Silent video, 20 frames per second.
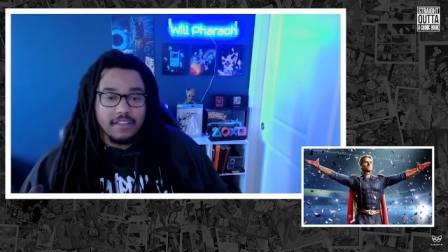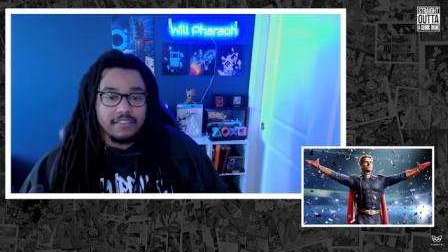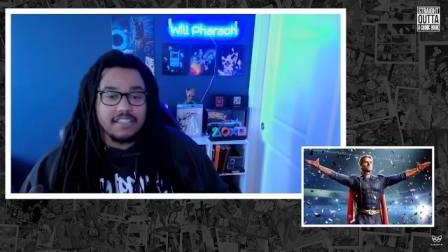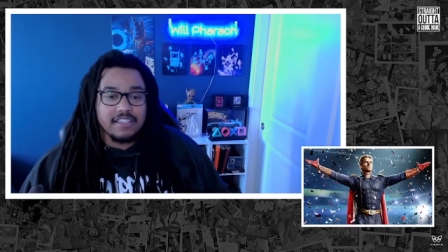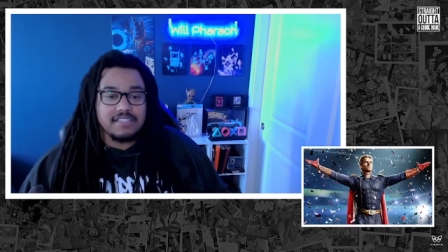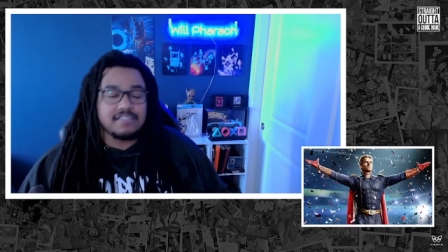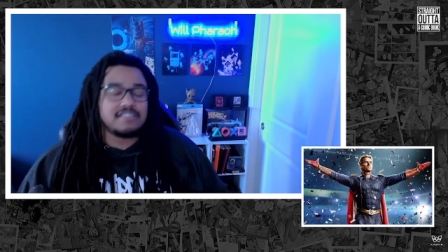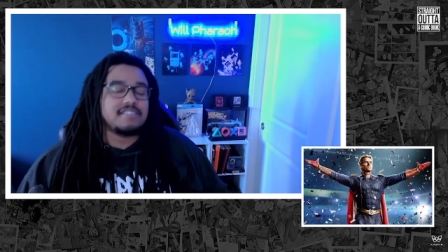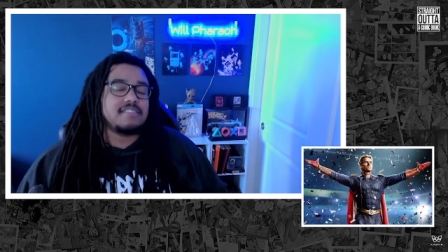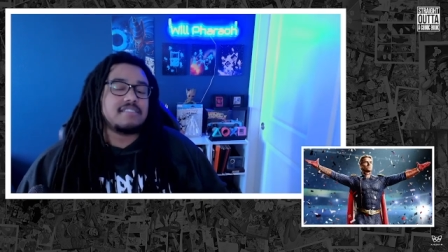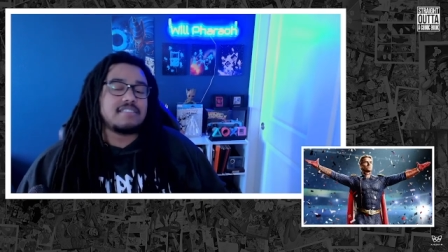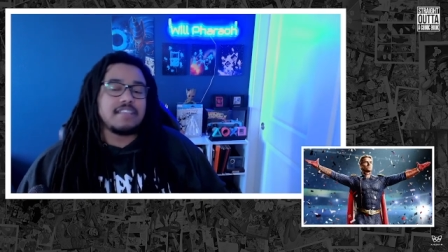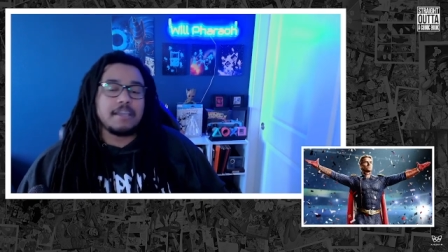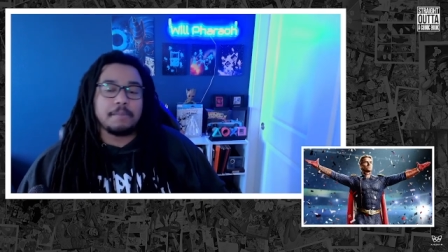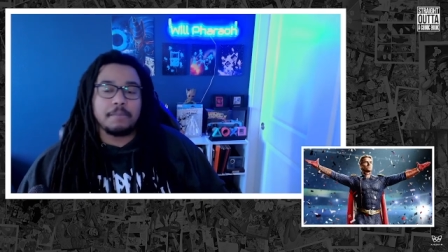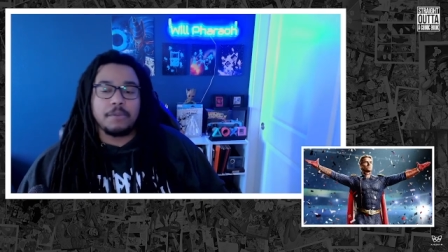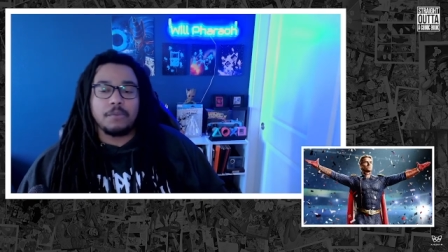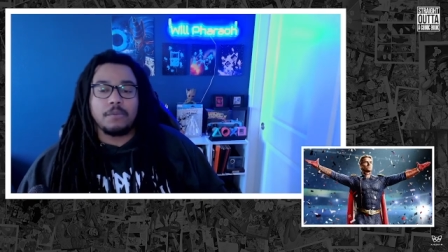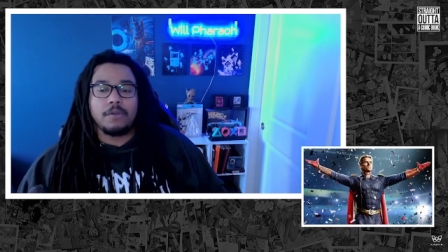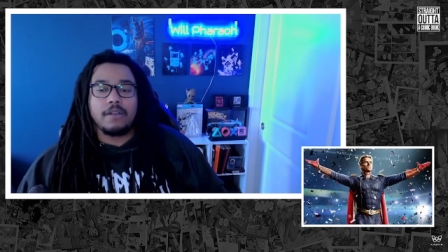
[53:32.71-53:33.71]
This is a
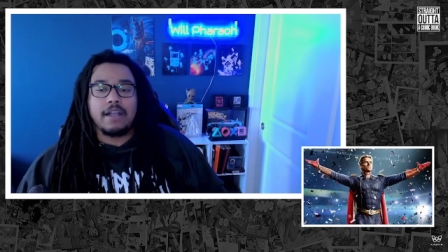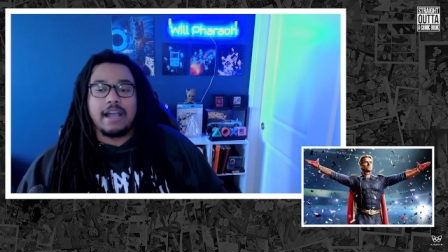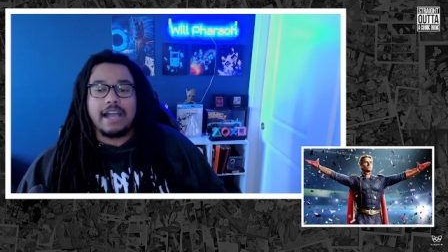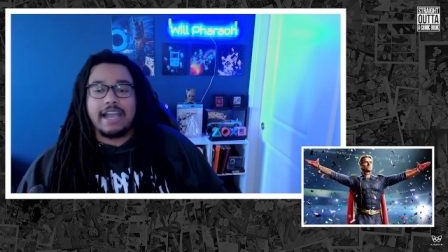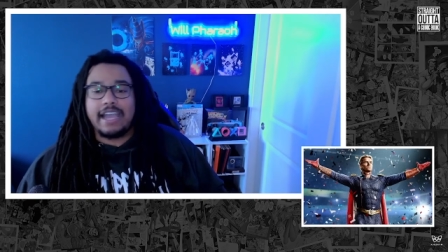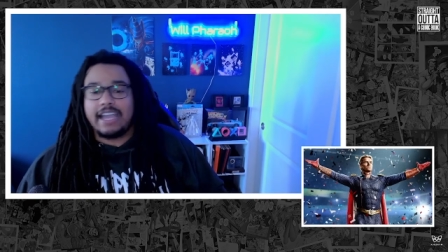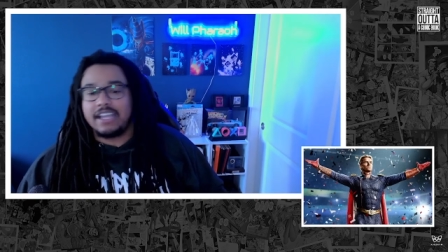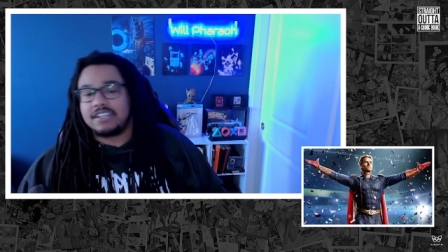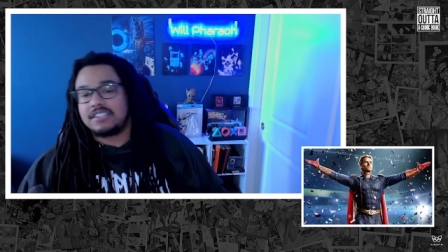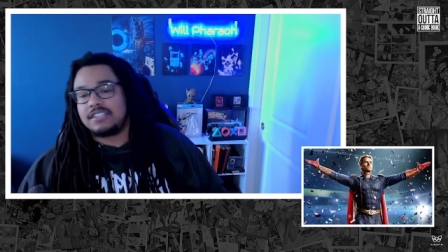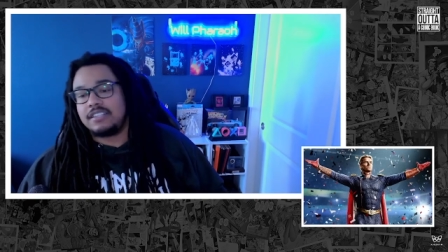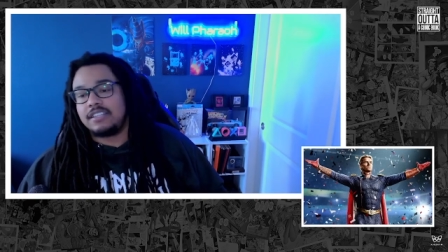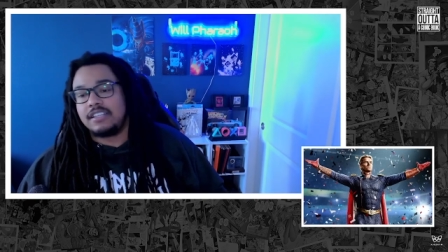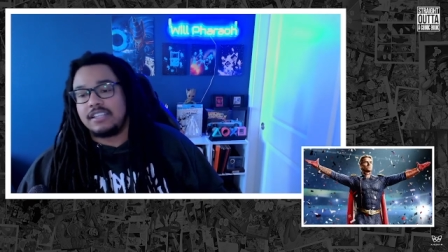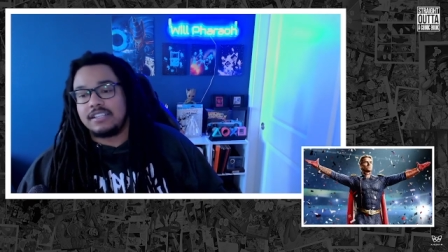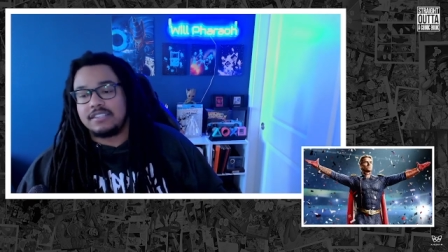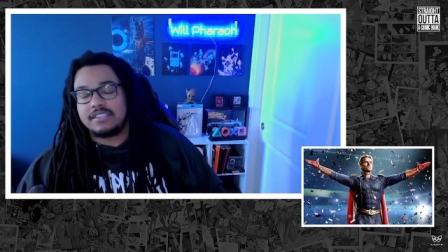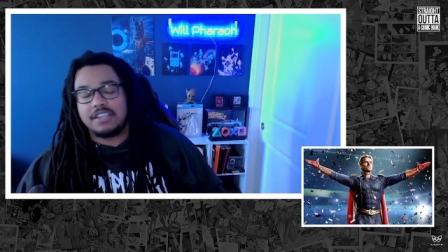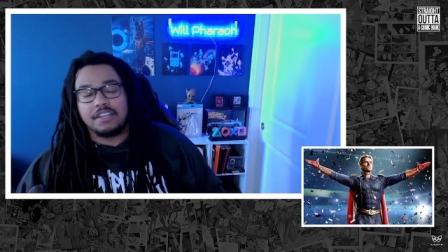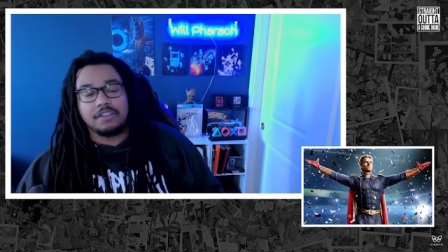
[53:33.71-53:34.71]
segment where I
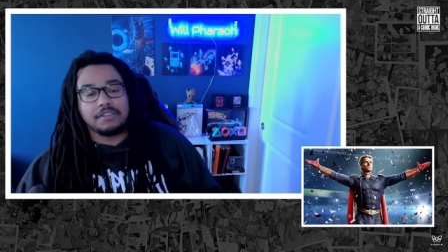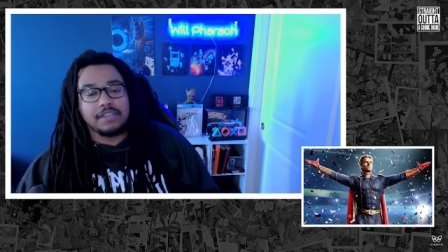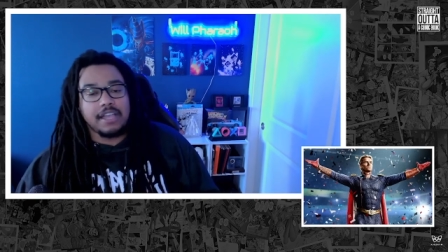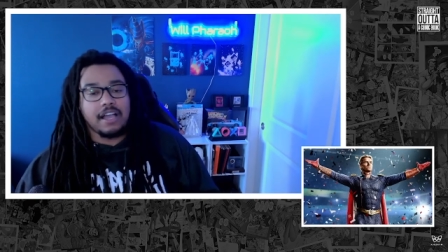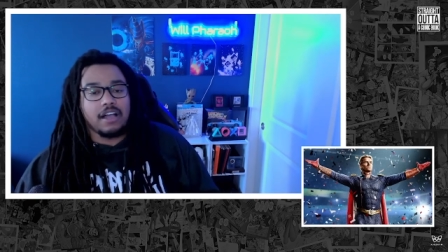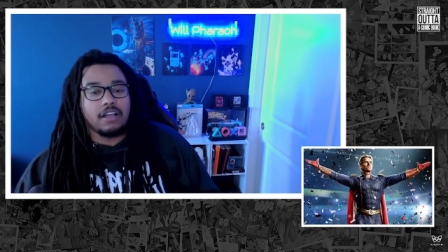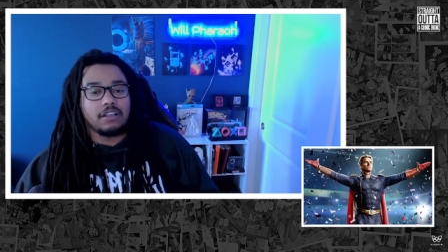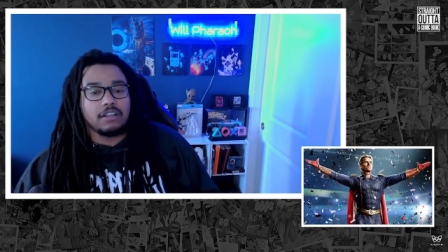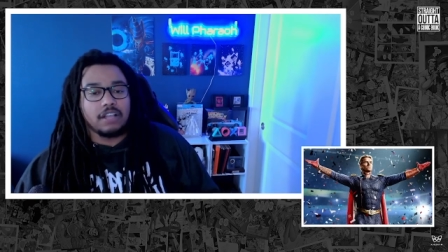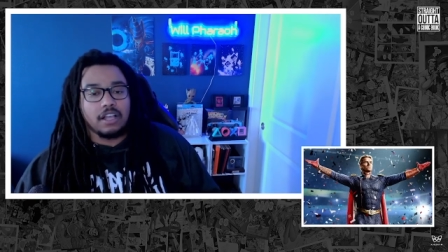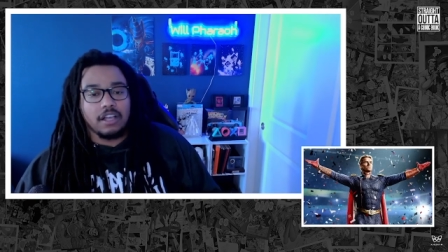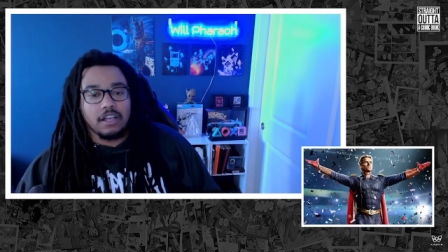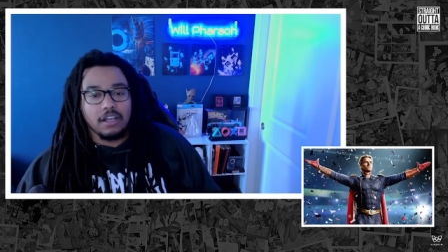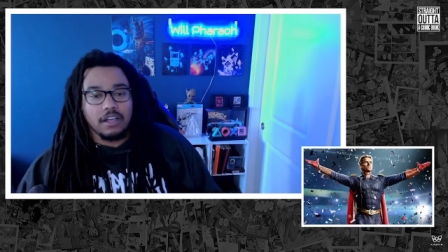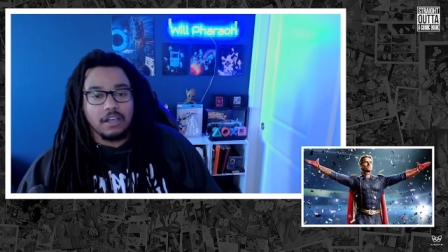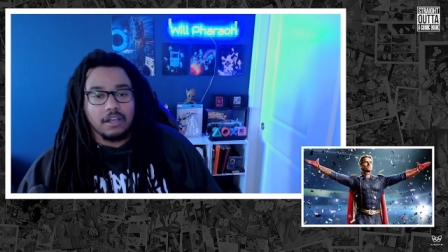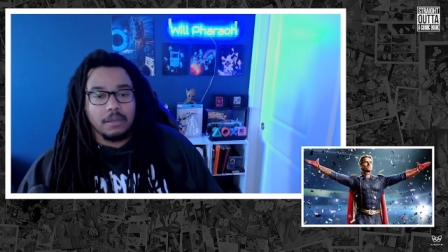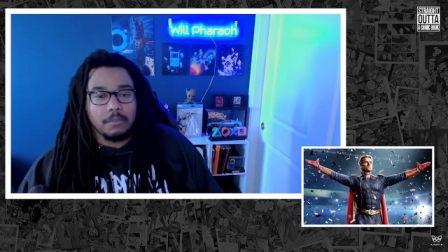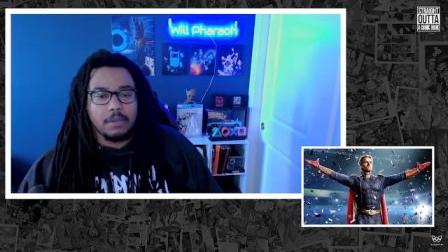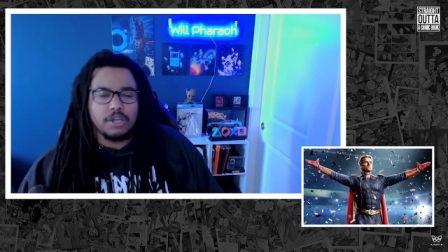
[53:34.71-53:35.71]
actually tell
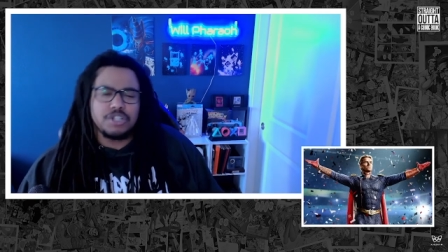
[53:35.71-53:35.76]
y'all